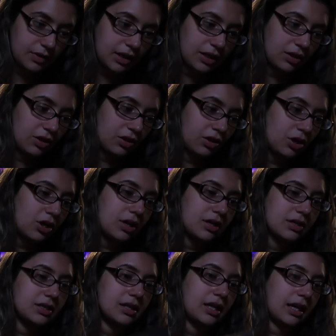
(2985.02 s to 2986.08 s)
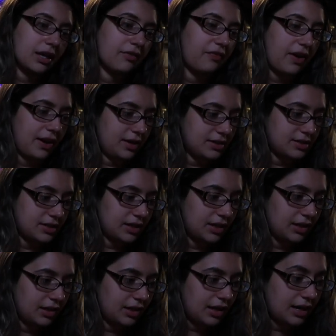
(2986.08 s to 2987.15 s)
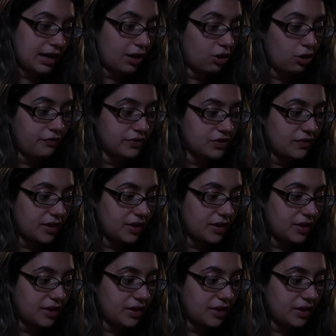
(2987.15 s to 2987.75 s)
It looked like a fantasy, and I don't know if it's